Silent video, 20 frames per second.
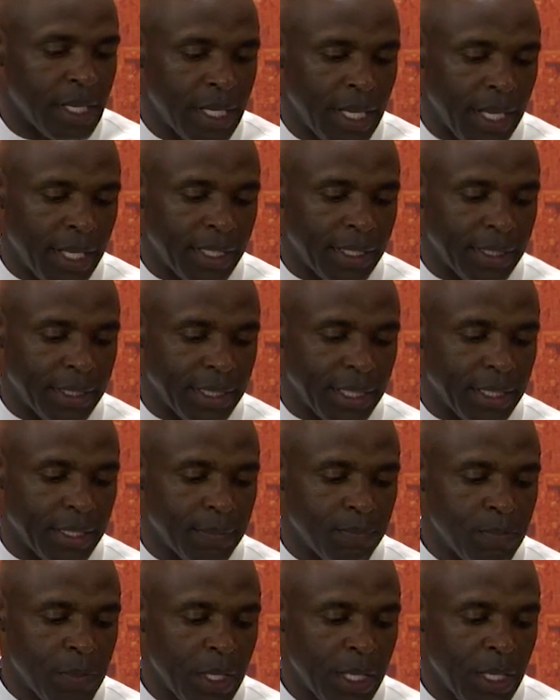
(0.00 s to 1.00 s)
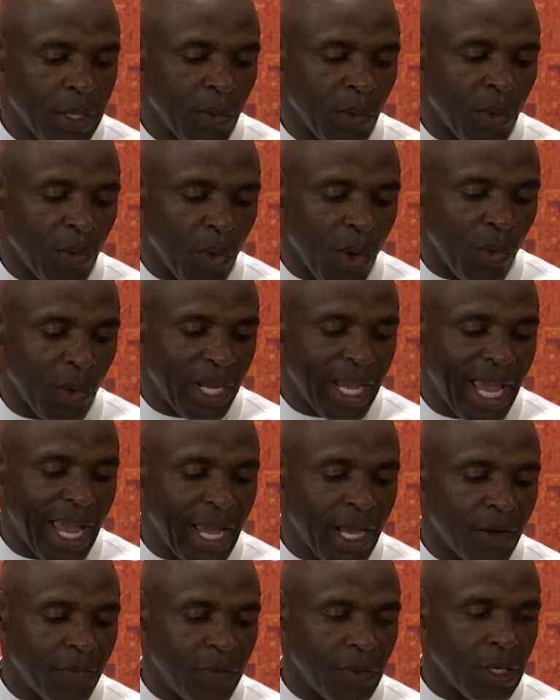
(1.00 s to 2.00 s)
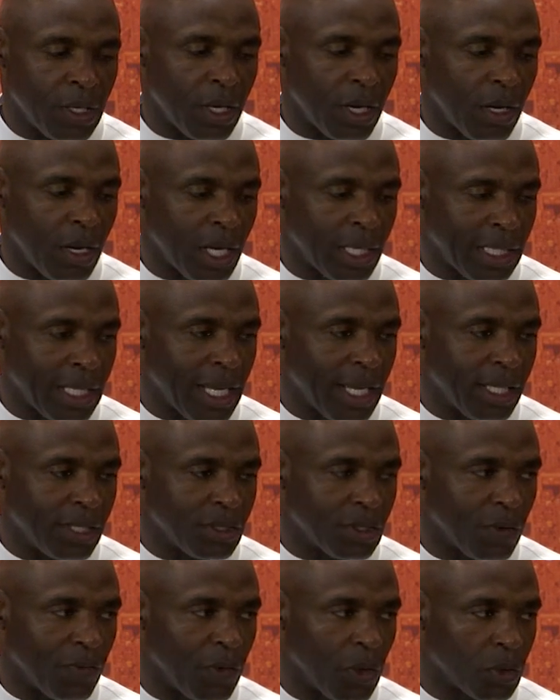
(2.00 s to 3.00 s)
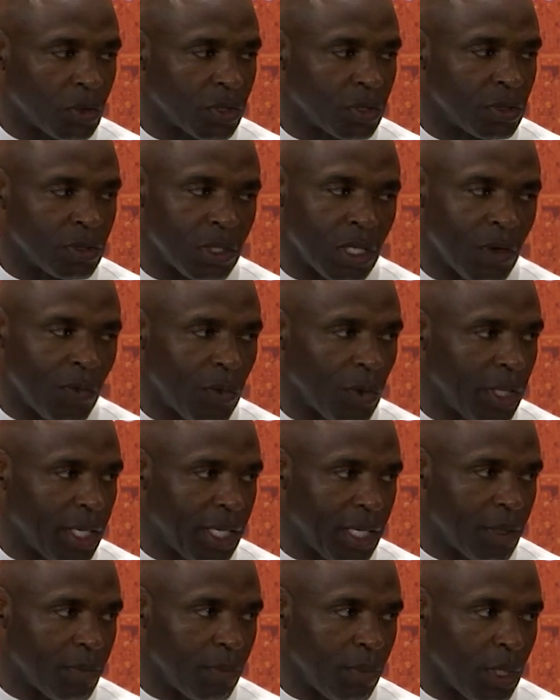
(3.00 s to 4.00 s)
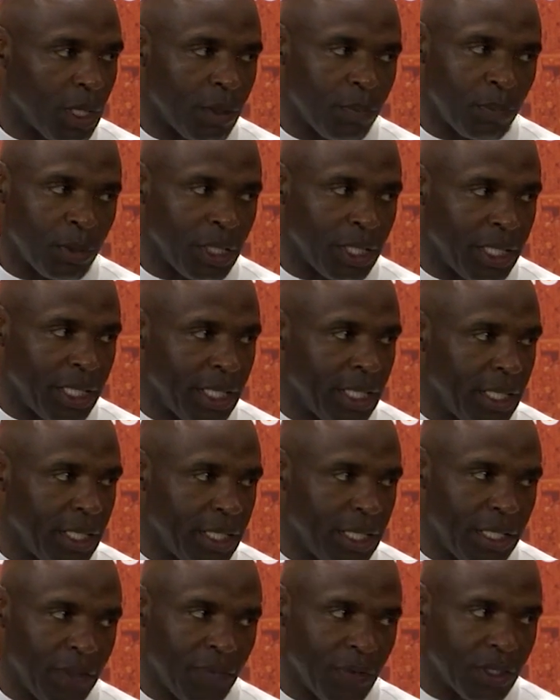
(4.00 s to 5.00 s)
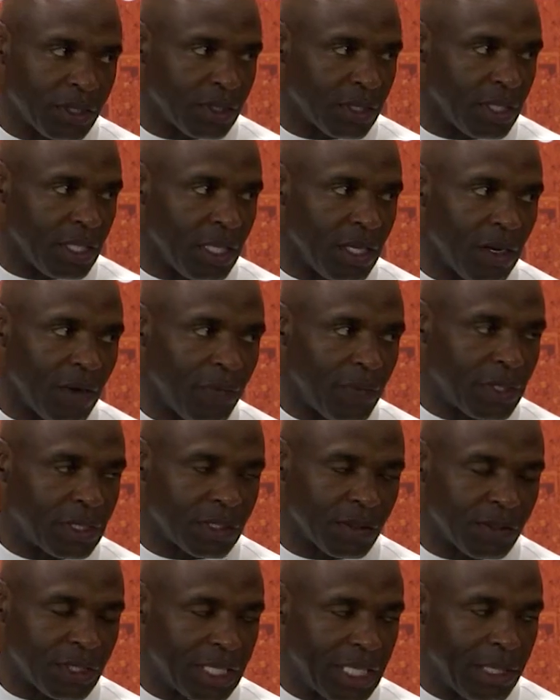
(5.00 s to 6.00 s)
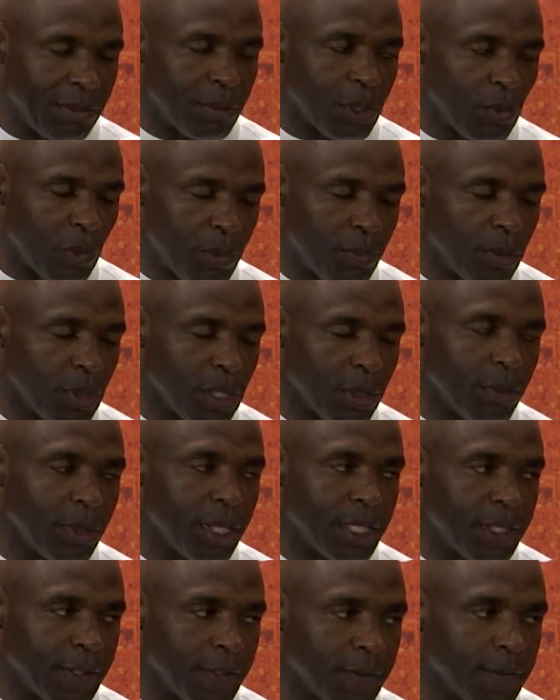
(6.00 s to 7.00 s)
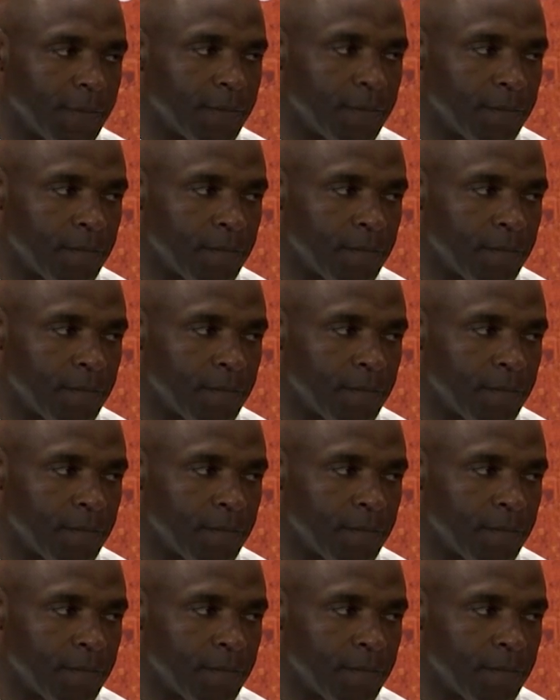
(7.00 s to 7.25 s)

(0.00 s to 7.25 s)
And, uh, with what we have, uh, our guys are versatile enough where they can pl play any defense or any offensive scheme that we put them into. You,